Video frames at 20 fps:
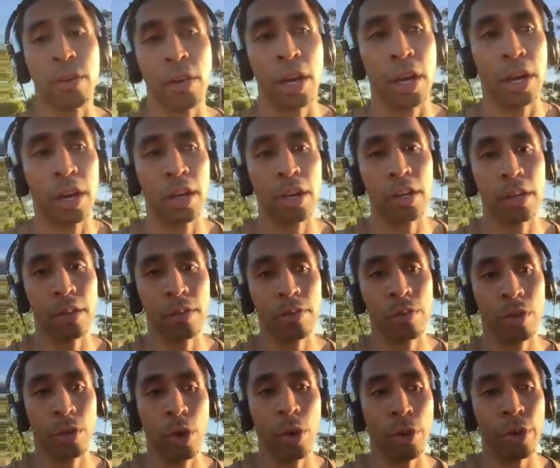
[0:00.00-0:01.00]
and
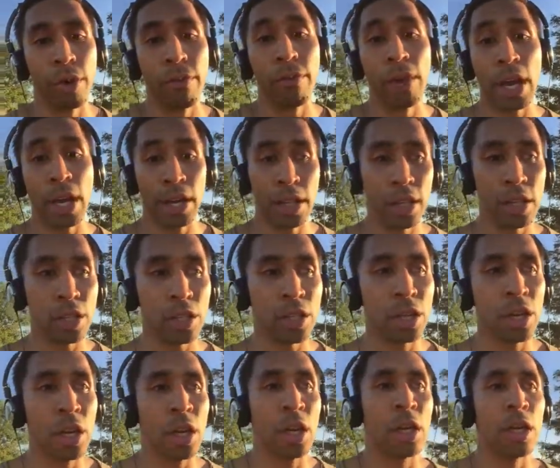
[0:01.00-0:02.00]
going to Vegas.
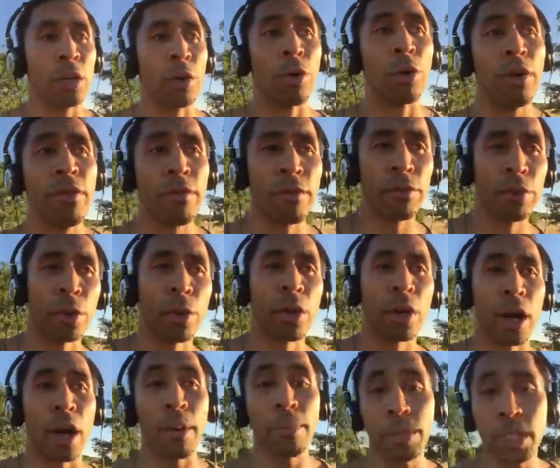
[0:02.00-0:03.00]
Or even
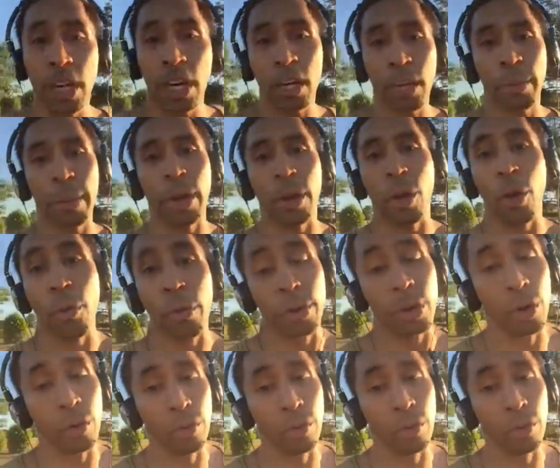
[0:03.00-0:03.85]
Florida. I'm talking about going